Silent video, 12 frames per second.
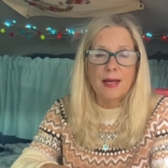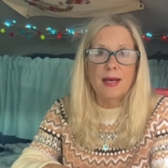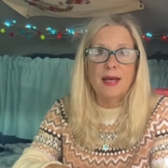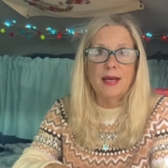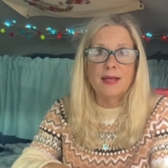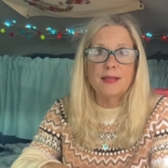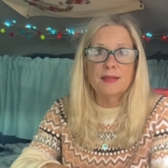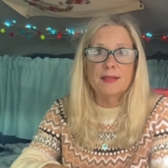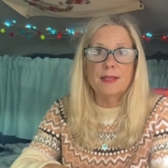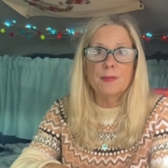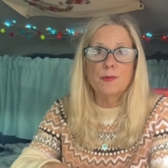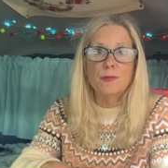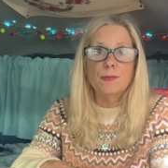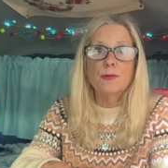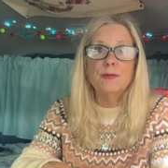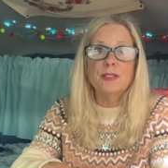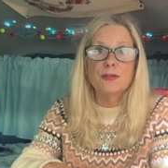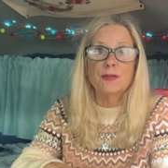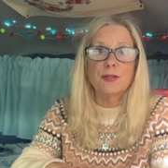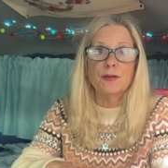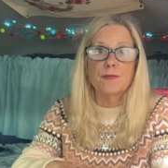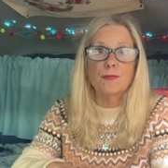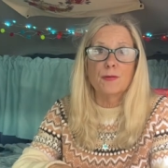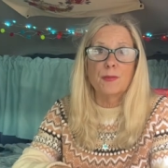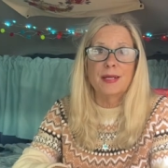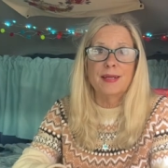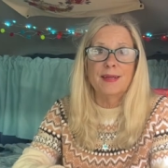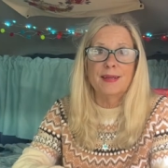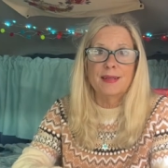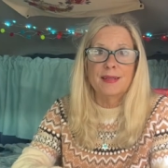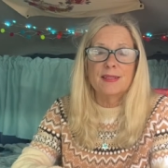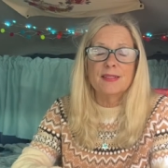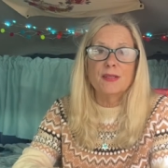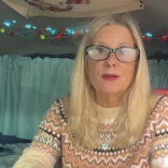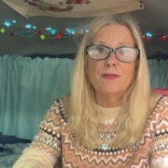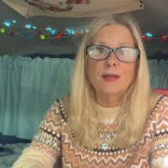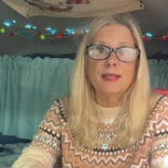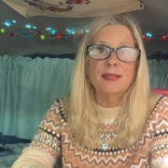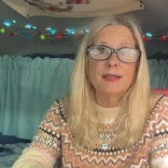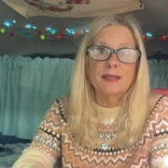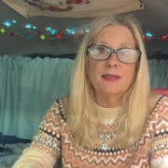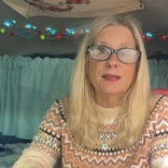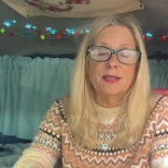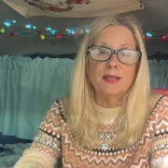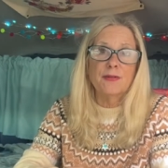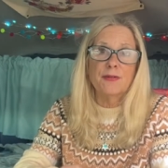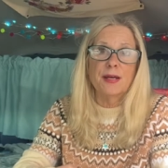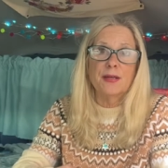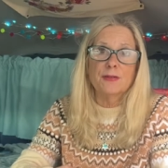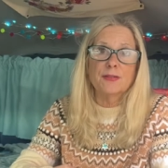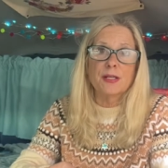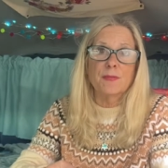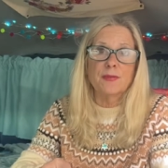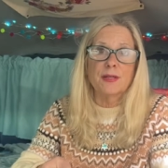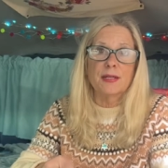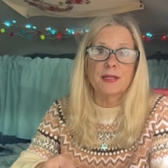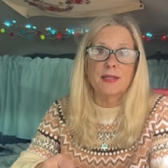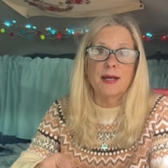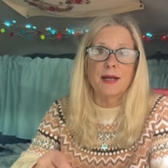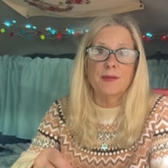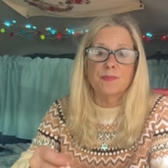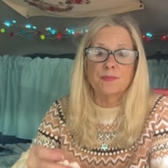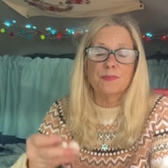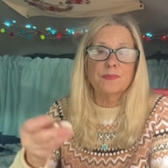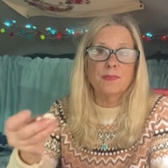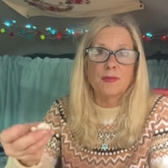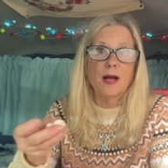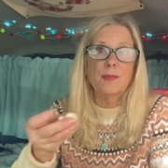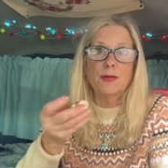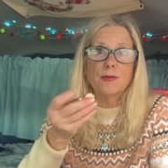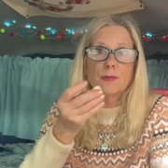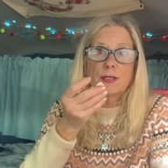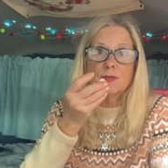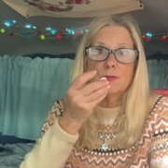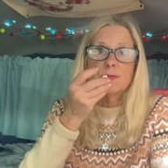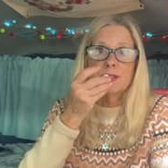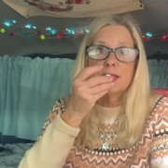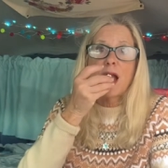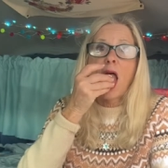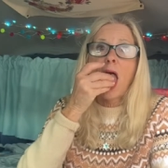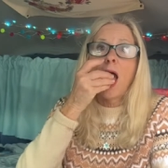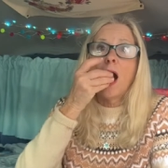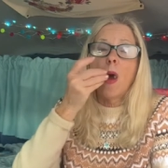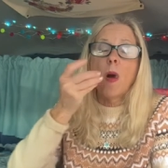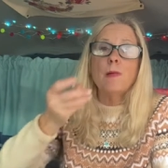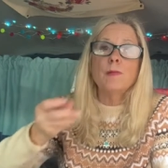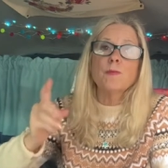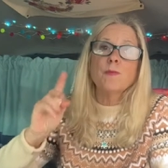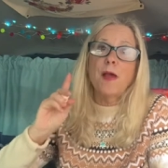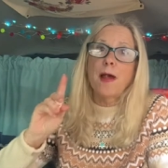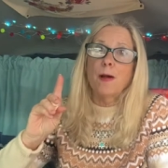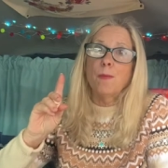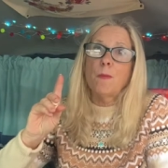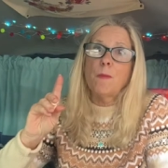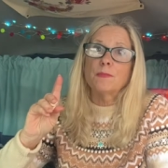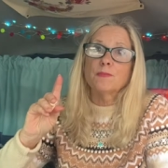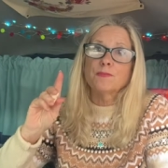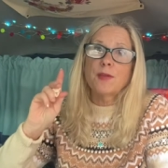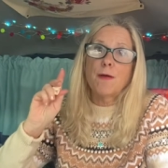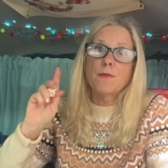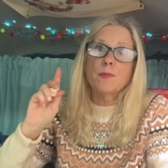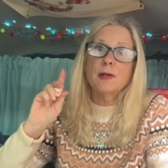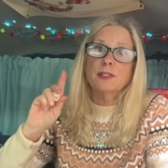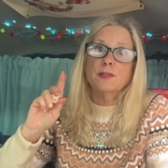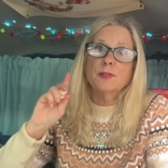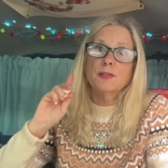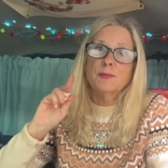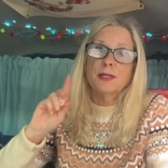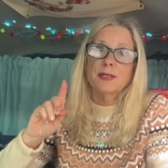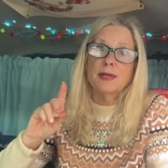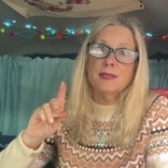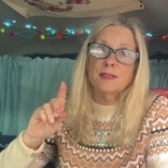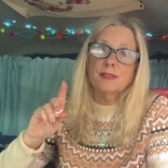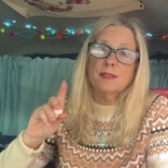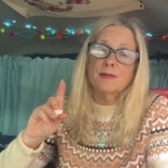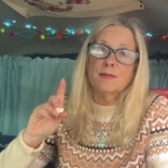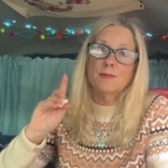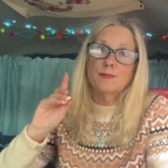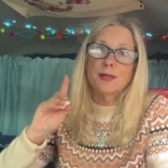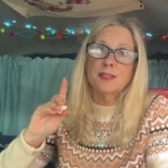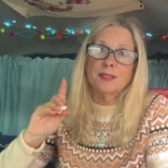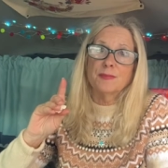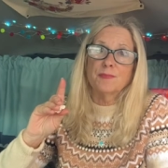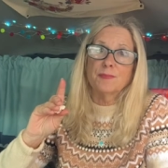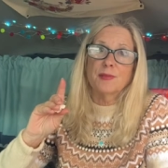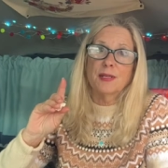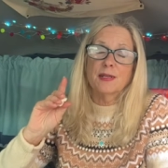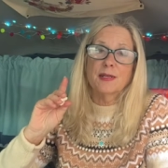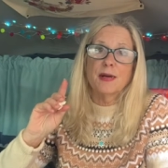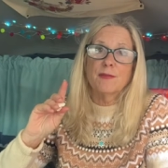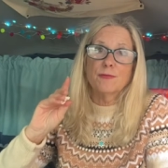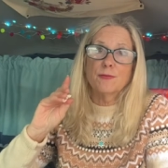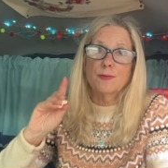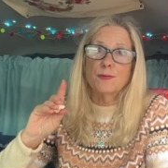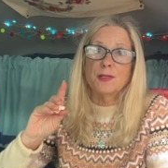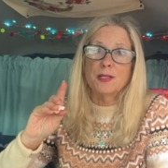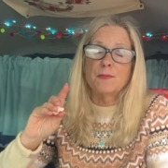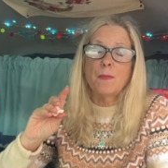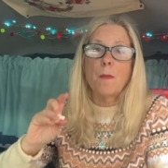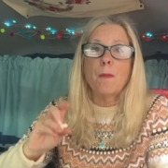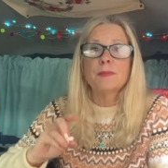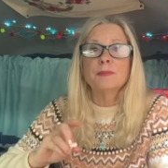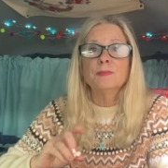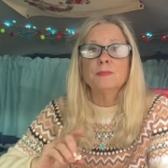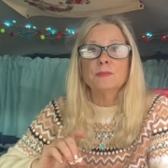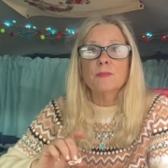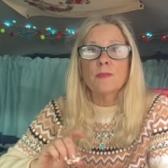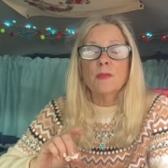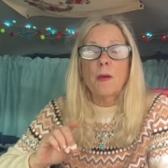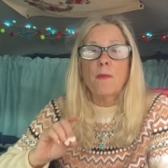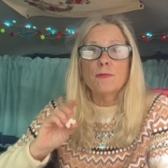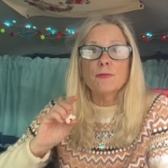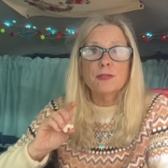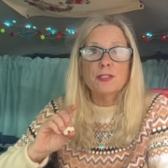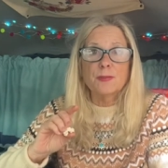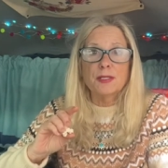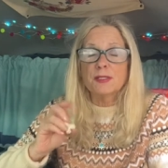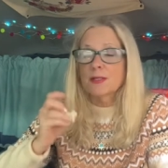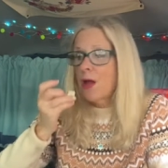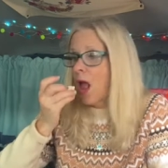And he put movies on there for me. So if I can't get the internet or something like that, I'll be able to watch movies. Now, that reminds me of my next present that I got for Ruby for Christmas.